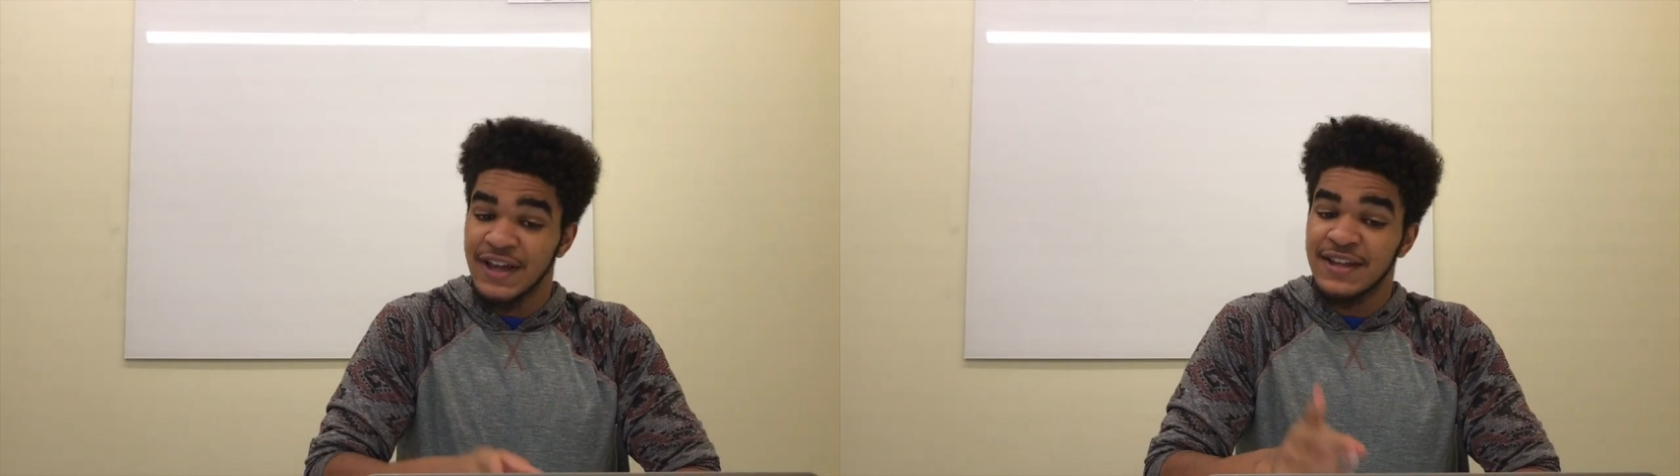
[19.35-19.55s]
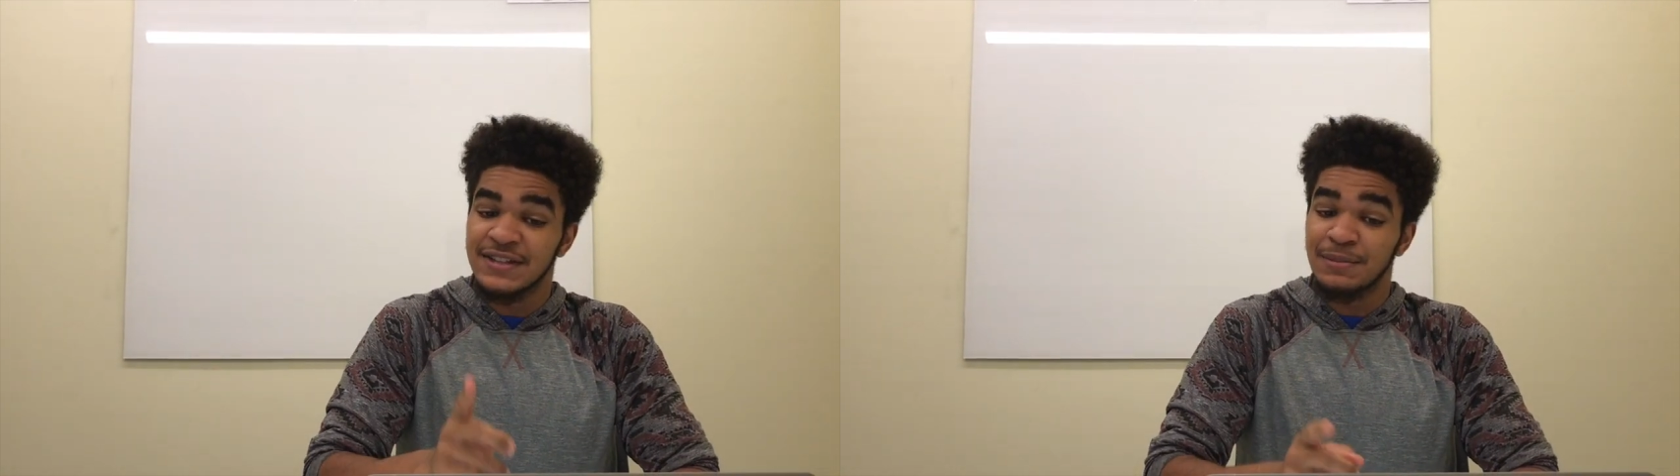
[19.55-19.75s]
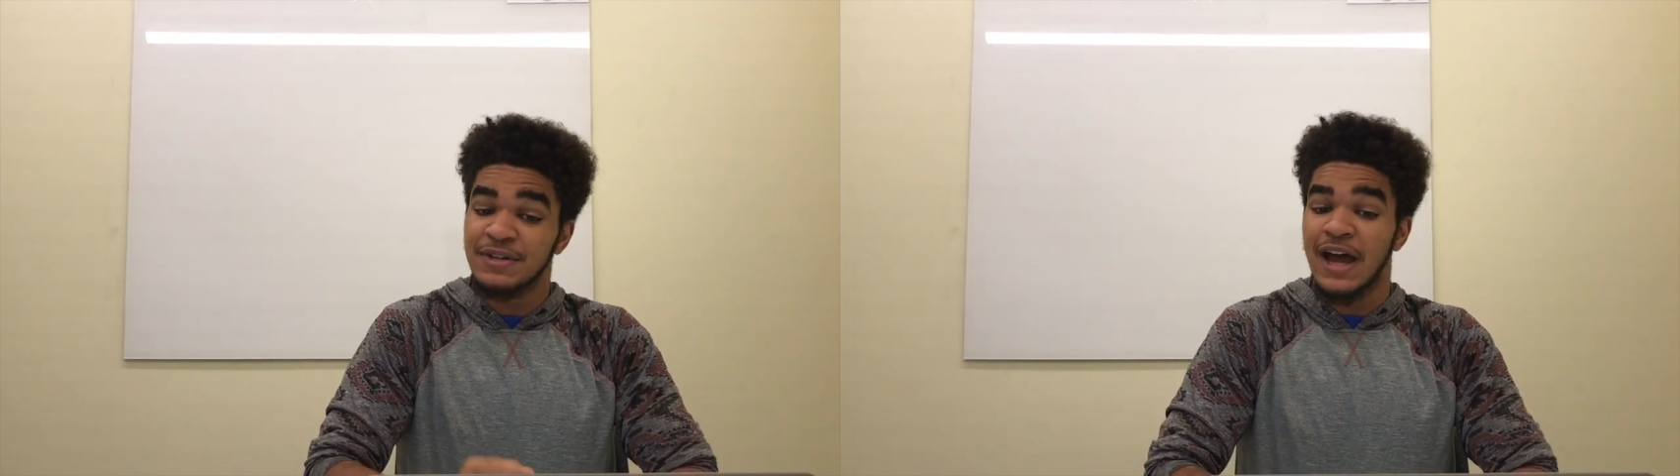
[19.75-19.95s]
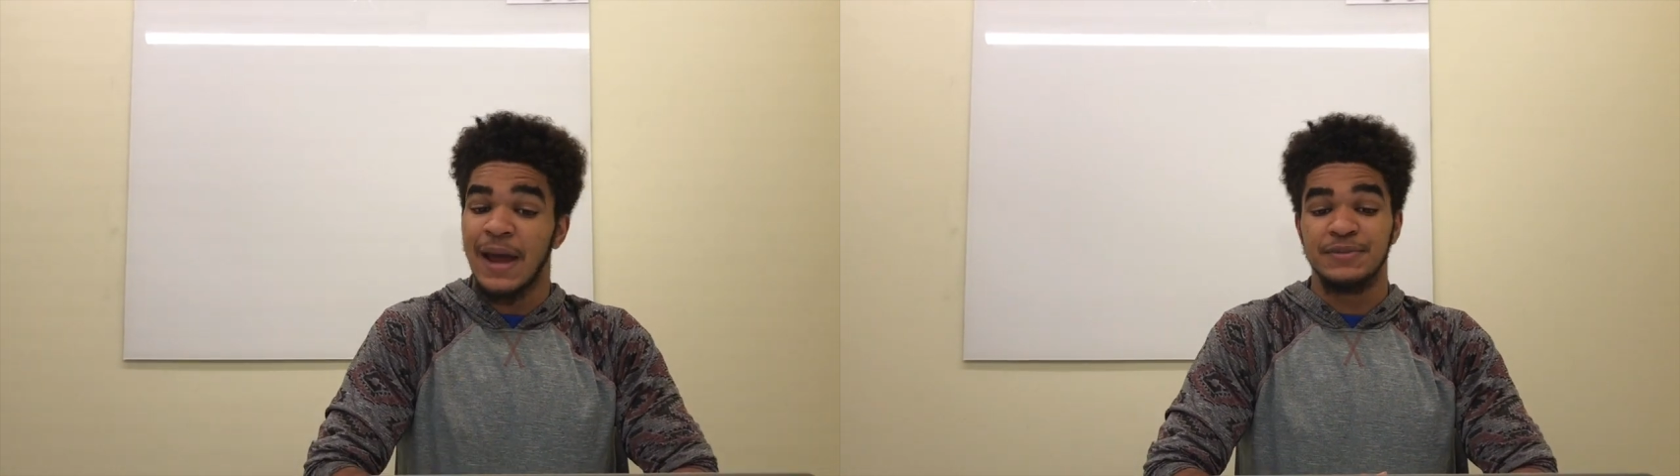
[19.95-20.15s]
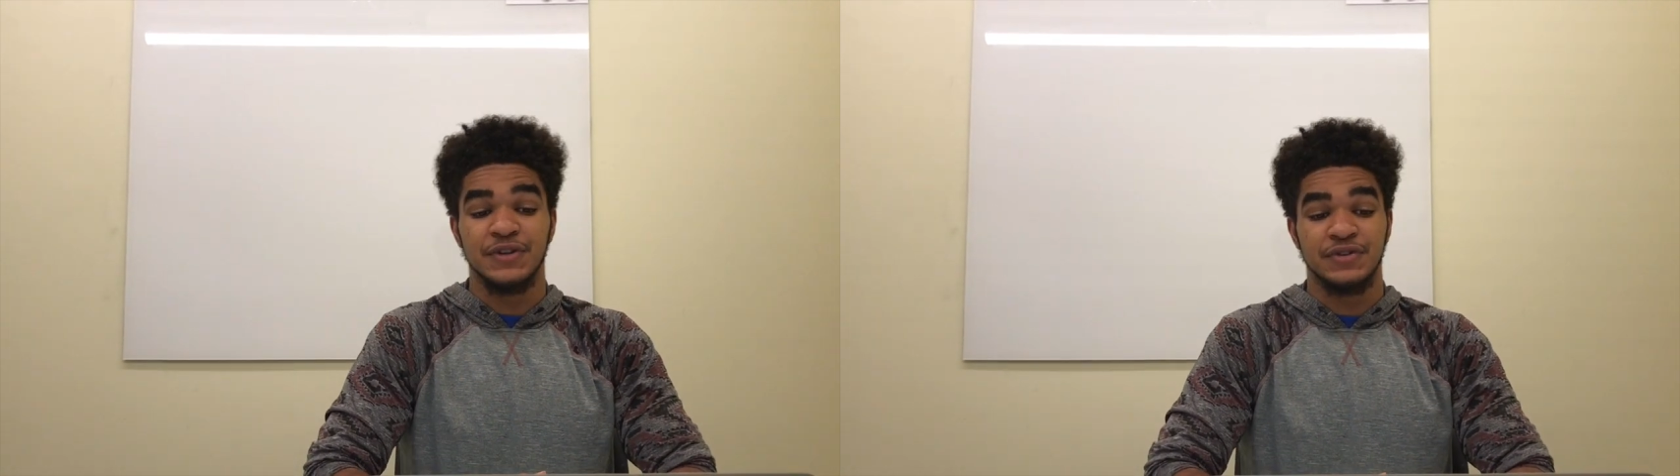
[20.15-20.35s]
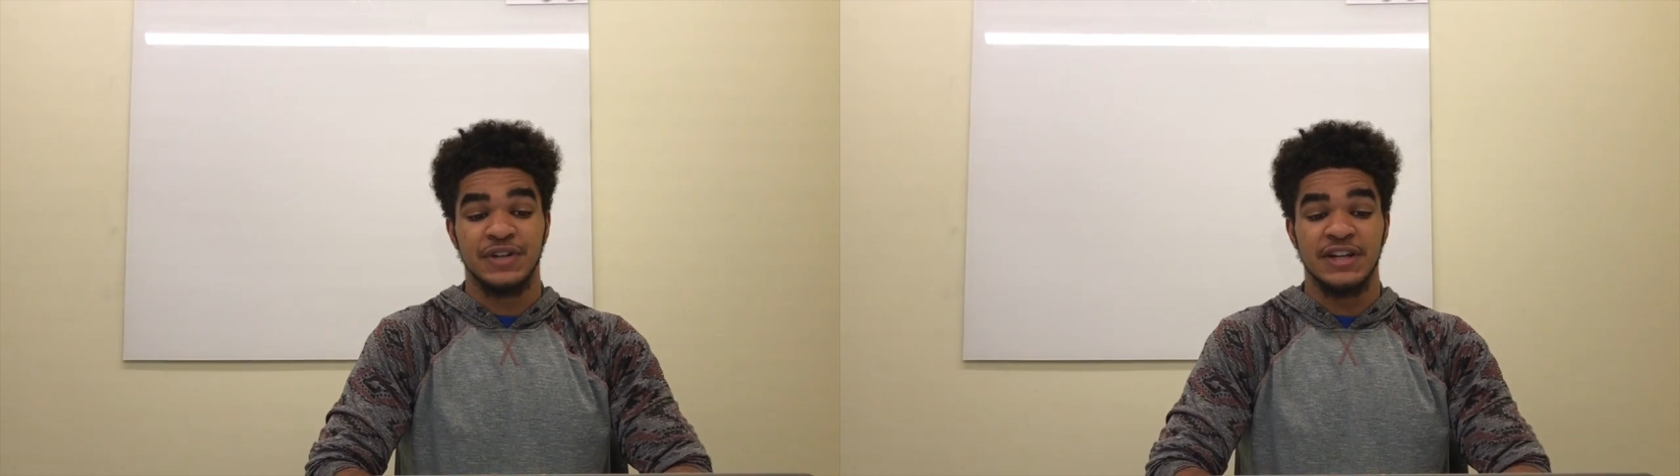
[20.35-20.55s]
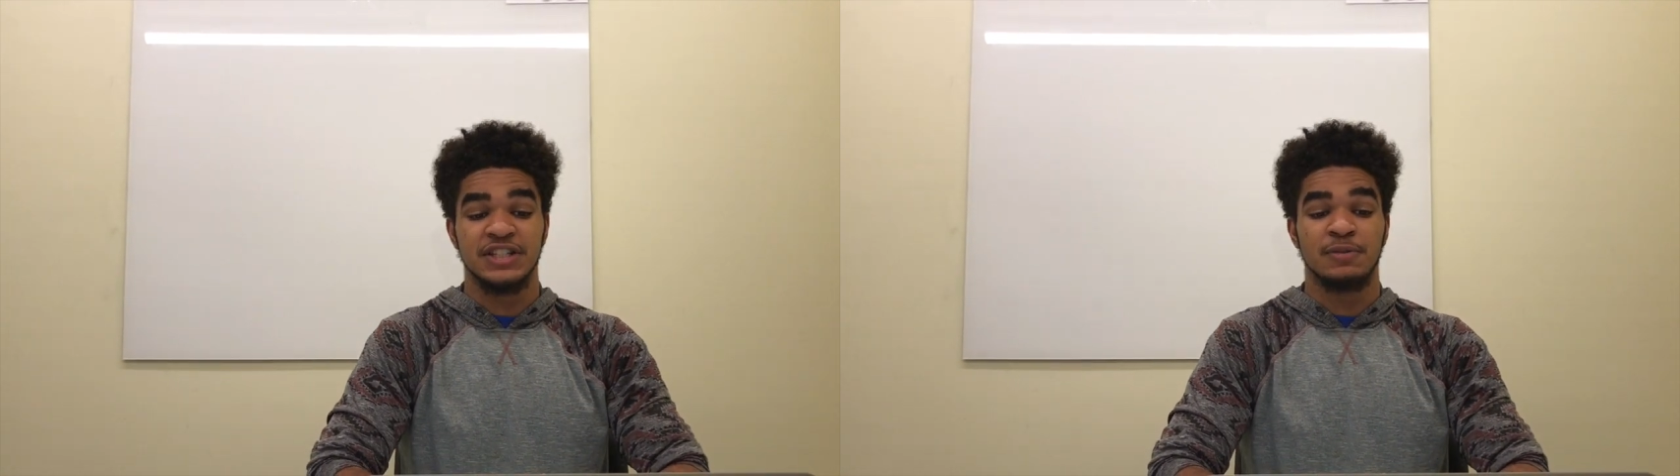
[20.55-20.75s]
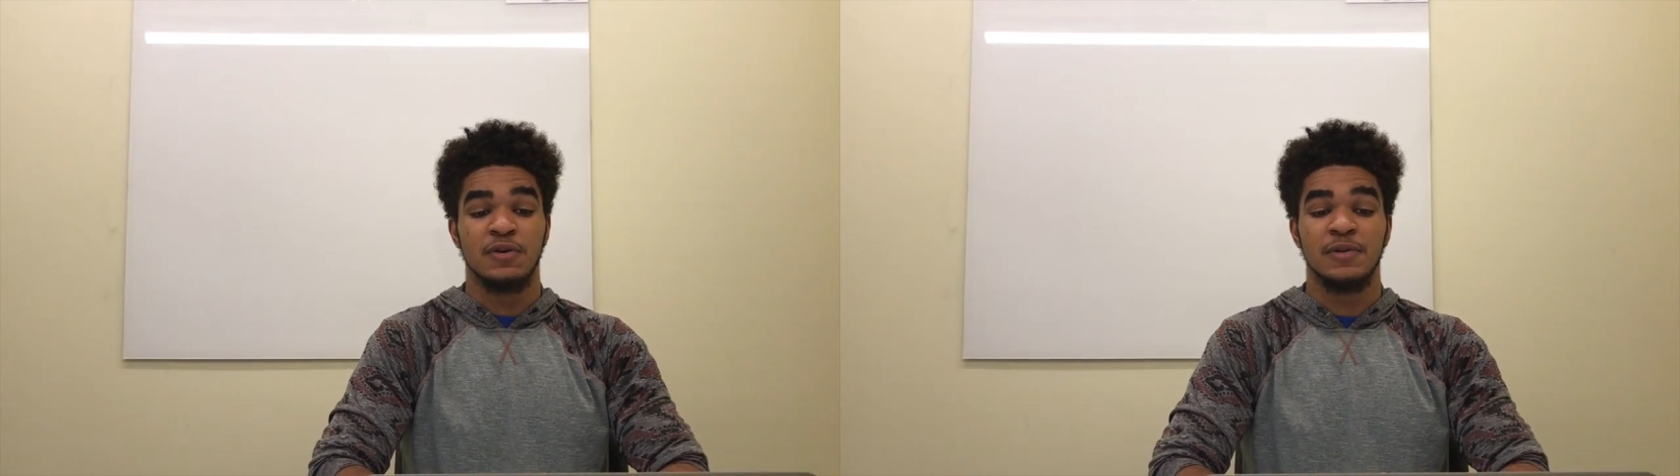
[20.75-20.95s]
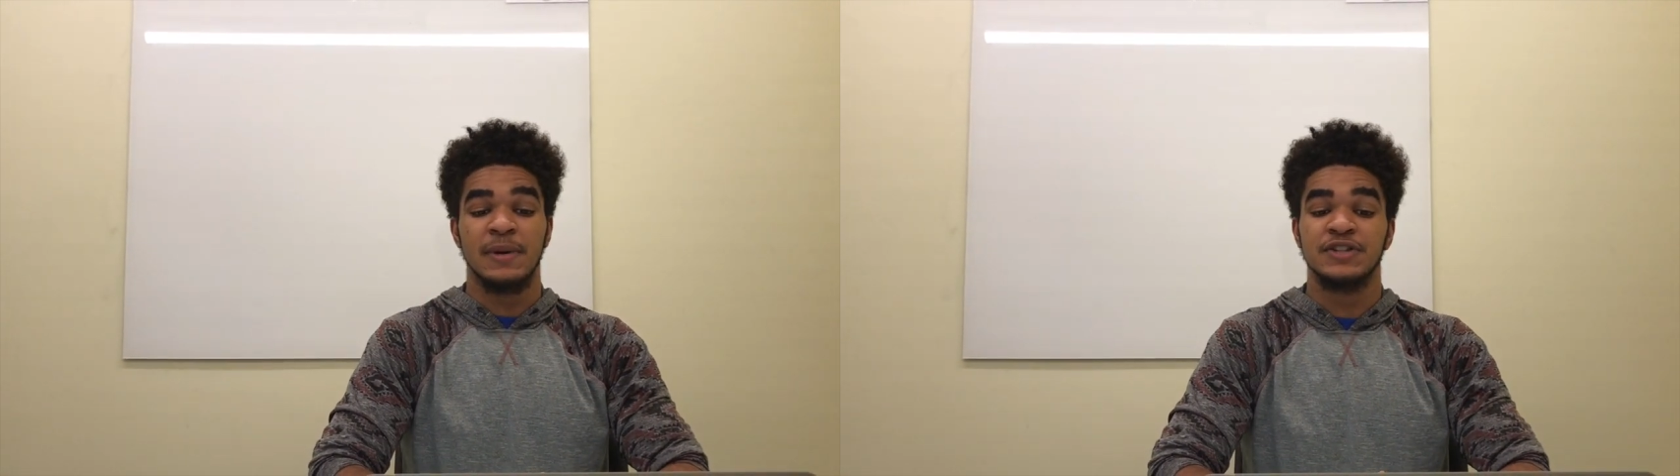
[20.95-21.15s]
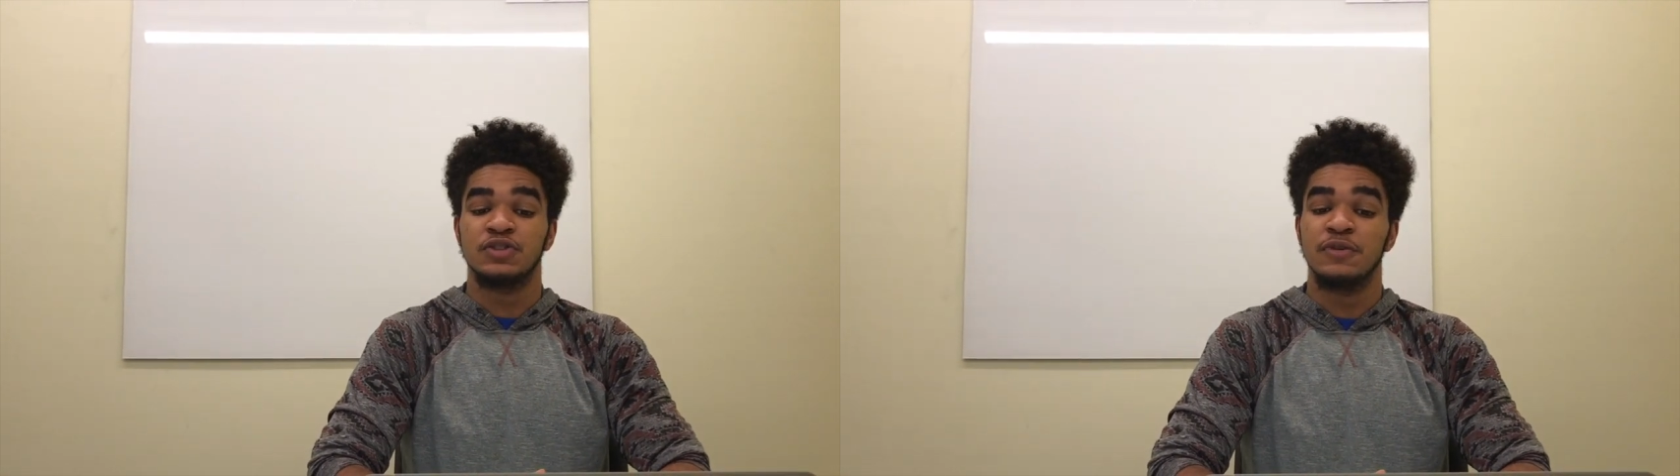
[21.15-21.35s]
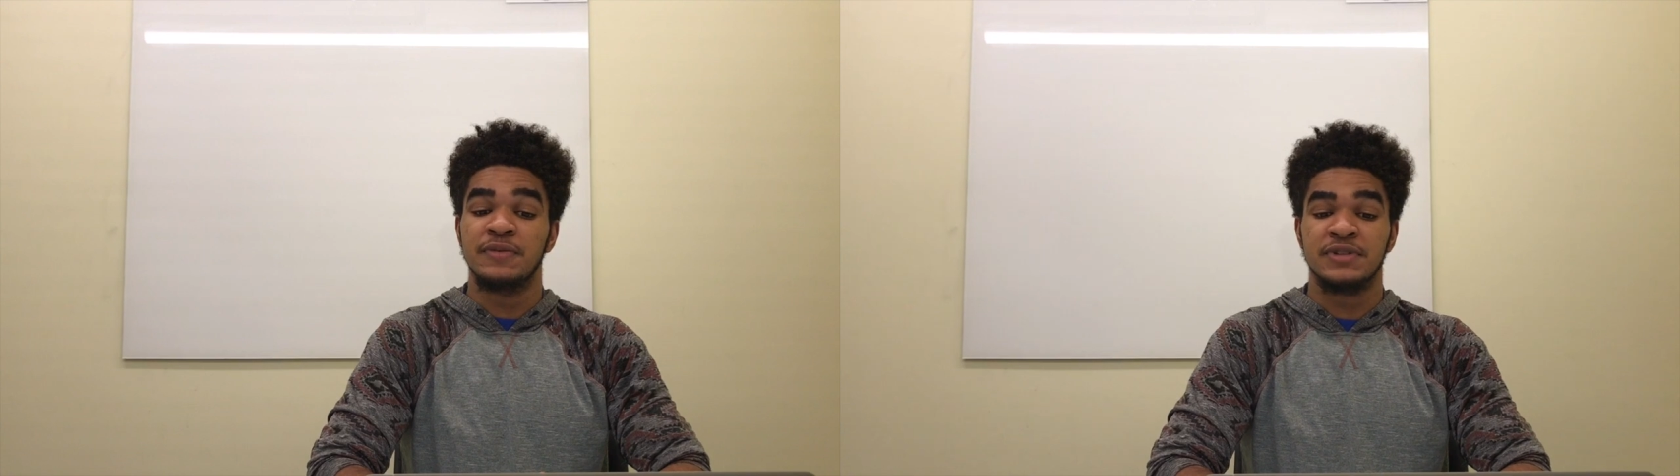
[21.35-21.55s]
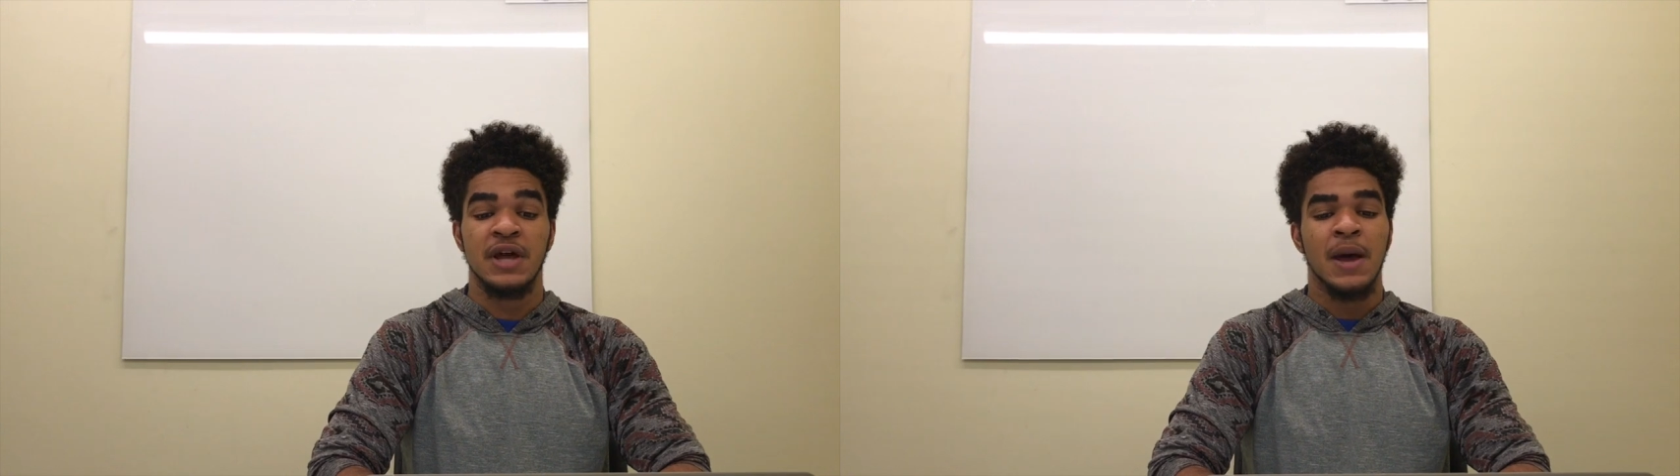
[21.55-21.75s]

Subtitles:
Sometimes social change is promoted by social movements,